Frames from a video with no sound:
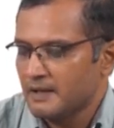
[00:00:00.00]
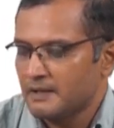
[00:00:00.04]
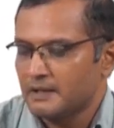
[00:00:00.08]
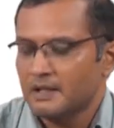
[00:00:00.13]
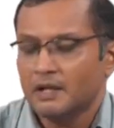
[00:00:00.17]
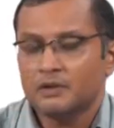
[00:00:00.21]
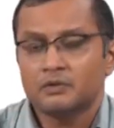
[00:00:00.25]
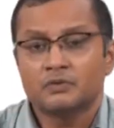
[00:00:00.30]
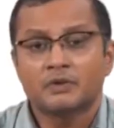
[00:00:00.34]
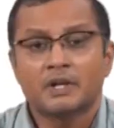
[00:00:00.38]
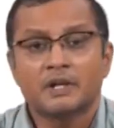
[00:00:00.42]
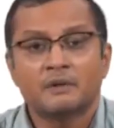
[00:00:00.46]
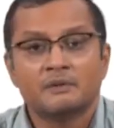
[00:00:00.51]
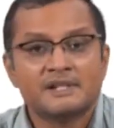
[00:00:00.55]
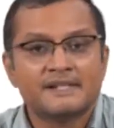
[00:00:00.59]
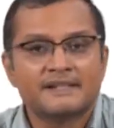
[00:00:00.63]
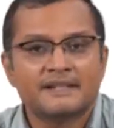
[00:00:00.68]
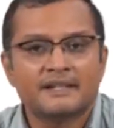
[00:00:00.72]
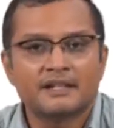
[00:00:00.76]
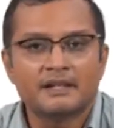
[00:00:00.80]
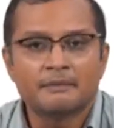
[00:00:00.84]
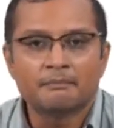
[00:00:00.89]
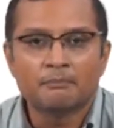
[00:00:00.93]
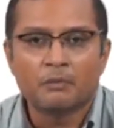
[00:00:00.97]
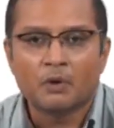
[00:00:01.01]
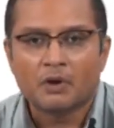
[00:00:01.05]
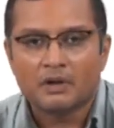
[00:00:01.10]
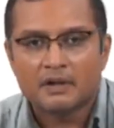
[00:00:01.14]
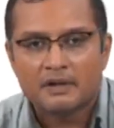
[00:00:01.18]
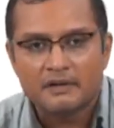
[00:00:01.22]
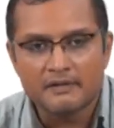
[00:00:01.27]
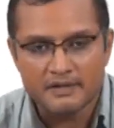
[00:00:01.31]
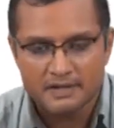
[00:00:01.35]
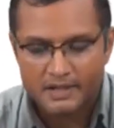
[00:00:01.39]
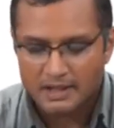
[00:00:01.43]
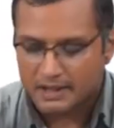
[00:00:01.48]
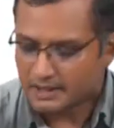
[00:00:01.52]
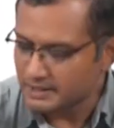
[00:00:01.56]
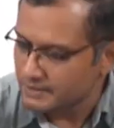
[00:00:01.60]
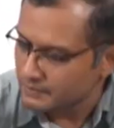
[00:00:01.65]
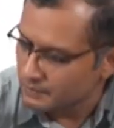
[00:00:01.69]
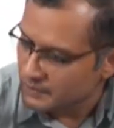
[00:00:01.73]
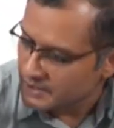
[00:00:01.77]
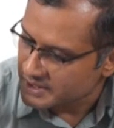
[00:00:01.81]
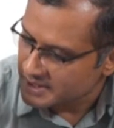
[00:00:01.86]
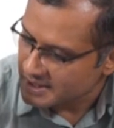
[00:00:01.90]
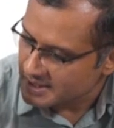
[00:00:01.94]
Now, today we will see an important result
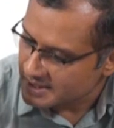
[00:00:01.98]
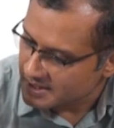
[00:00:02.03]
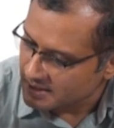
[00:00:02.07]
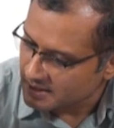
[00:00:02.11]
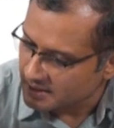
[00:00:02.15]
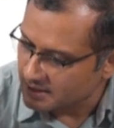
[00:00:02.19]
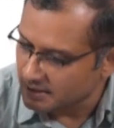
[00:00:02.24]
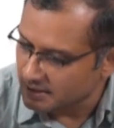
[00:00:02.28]
which is